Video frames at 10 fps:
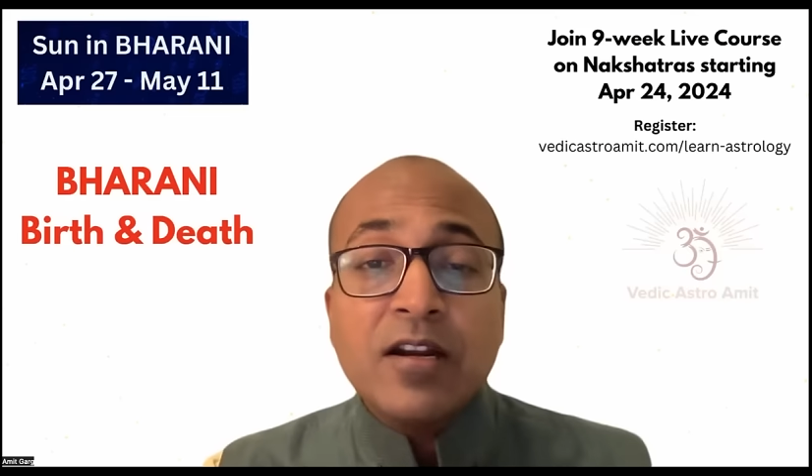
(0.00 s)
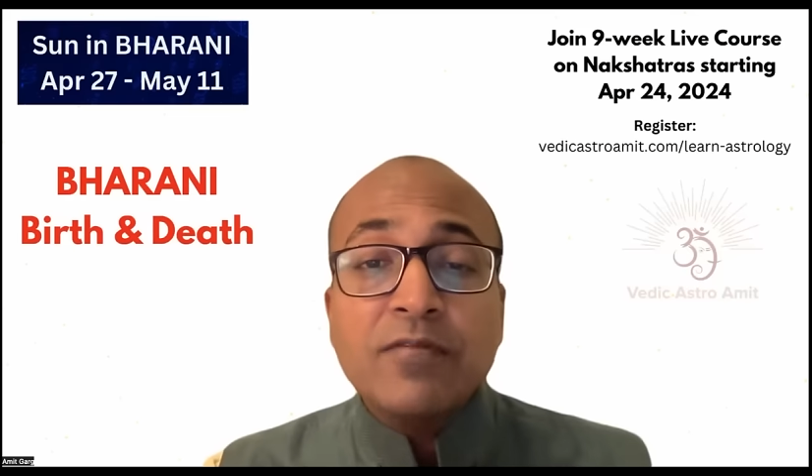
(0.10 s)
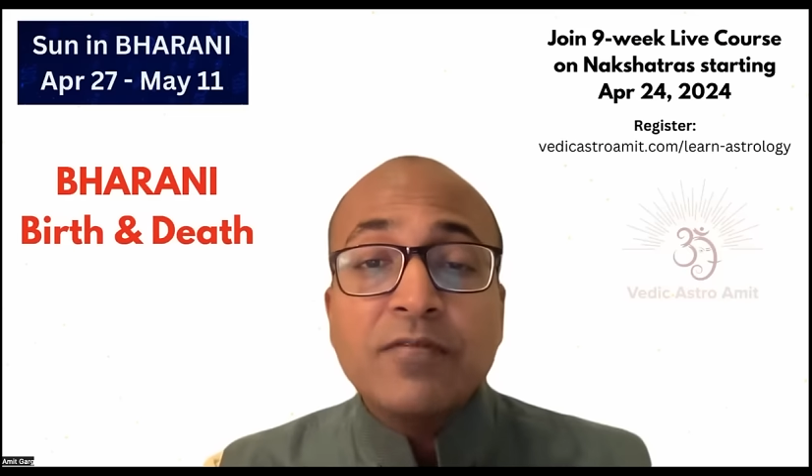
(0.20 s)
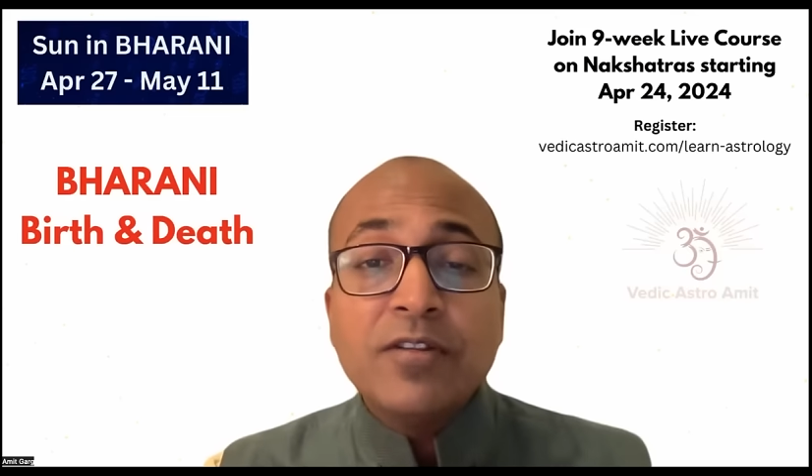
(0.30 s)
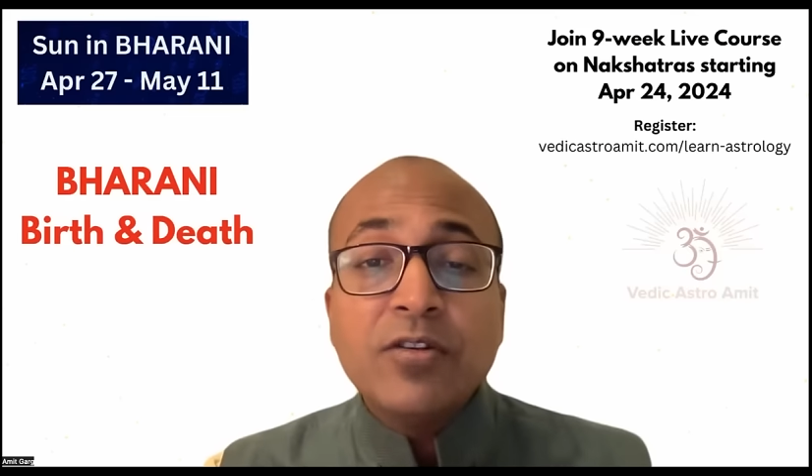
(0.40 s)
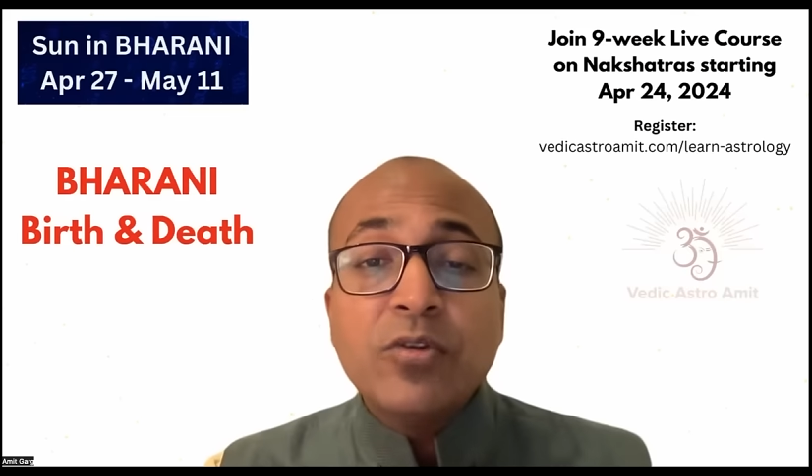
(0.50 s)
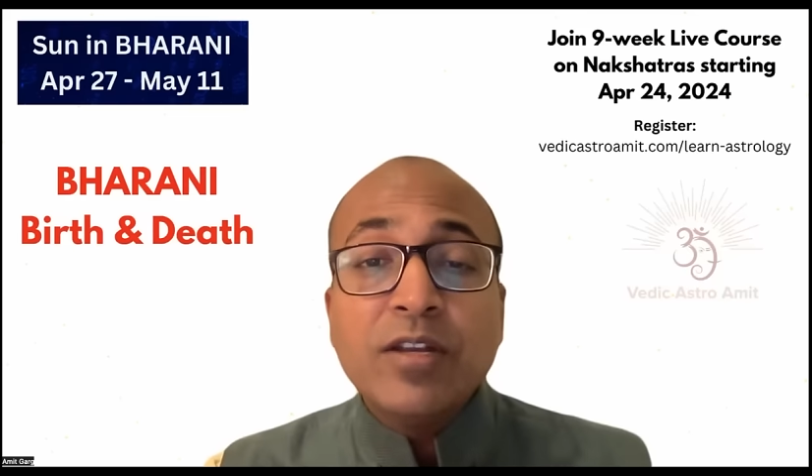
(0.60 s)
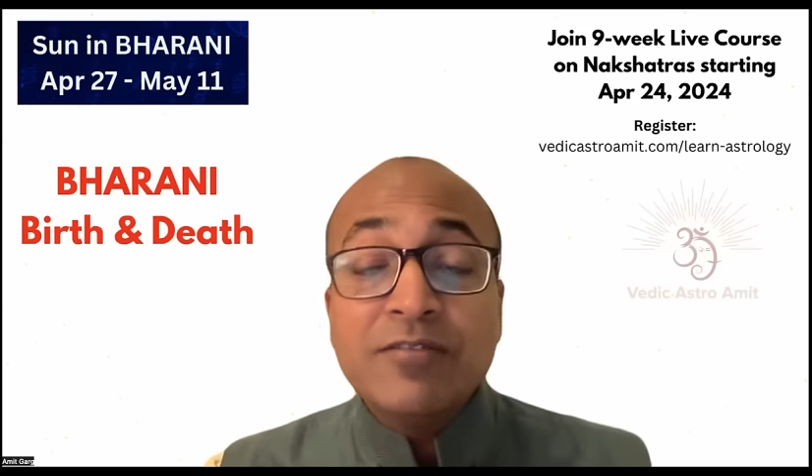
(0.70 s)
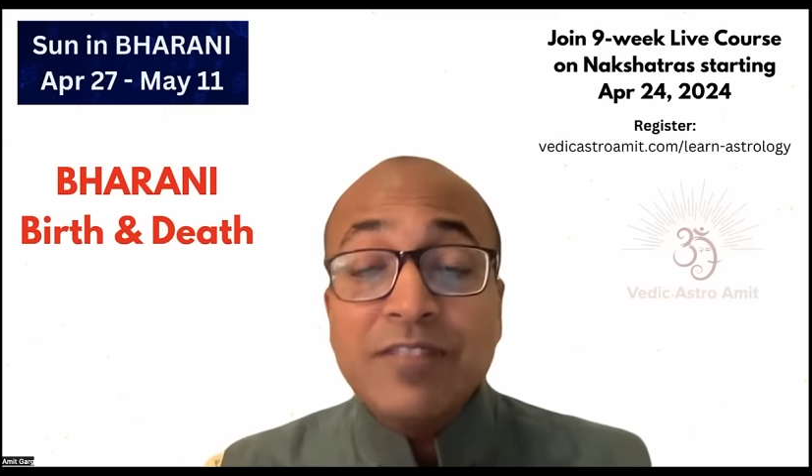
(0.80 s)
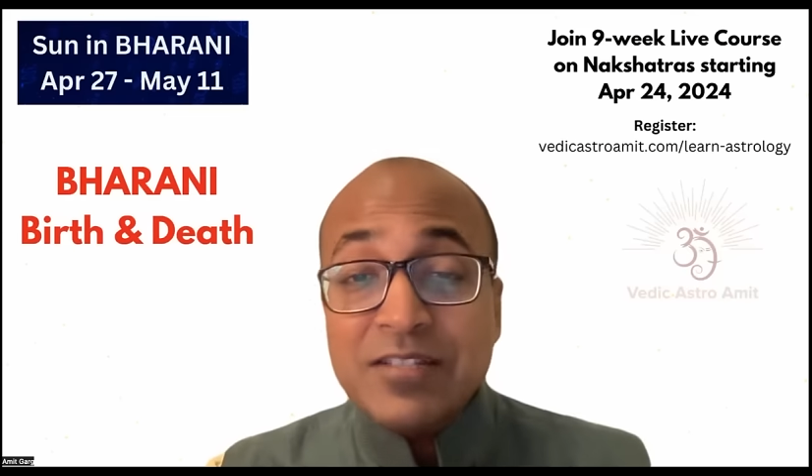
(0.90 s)
a lot of new
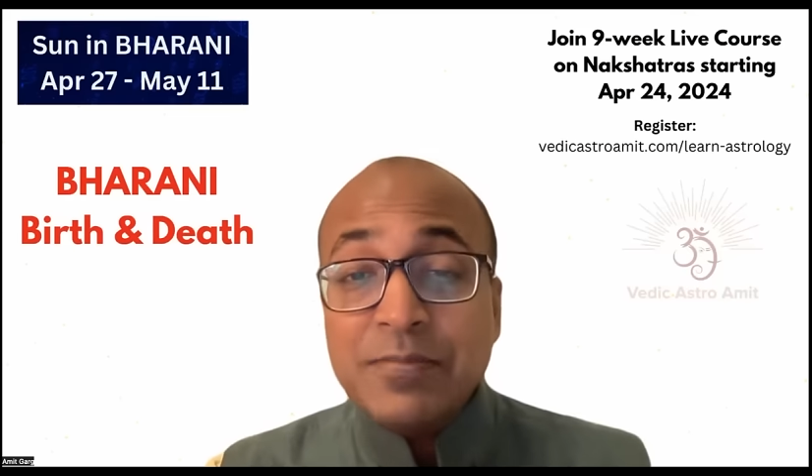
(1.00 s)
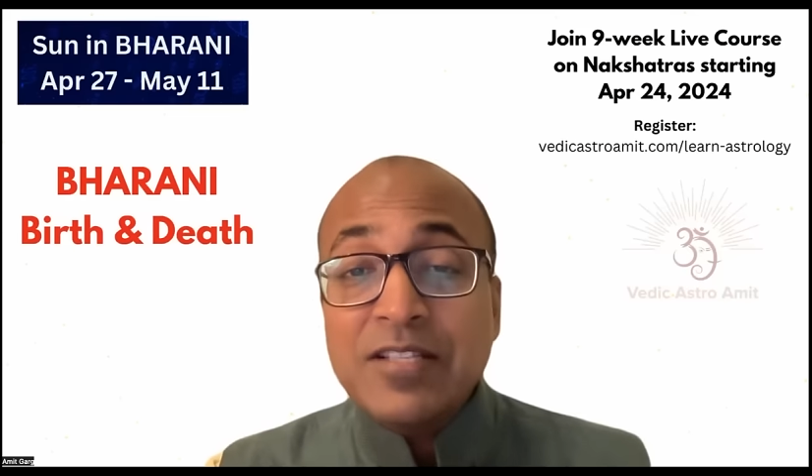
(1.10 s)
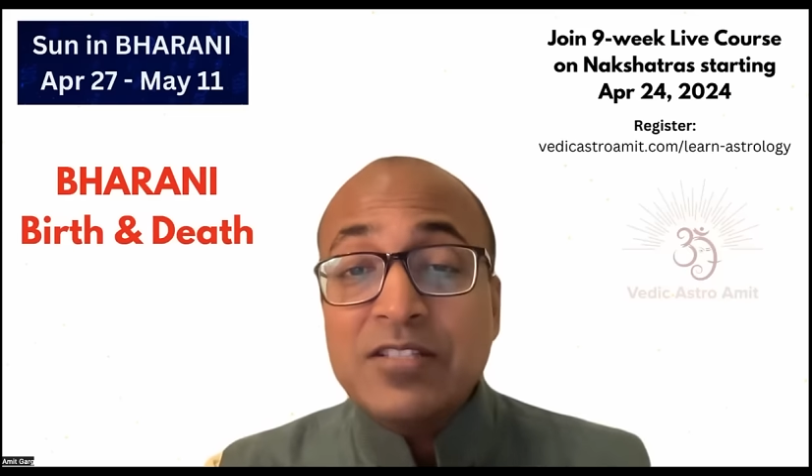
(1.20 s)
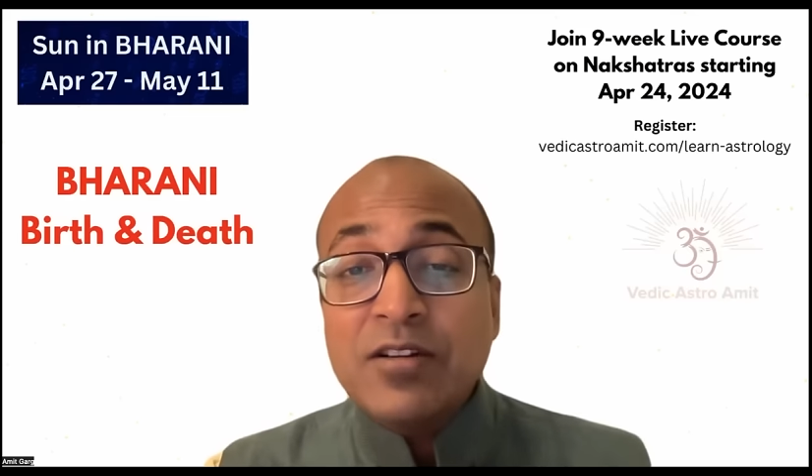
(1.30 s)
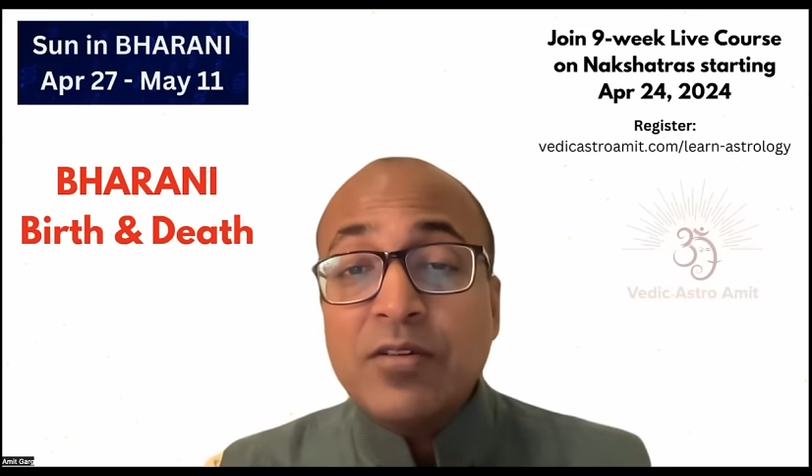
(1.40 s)
investments,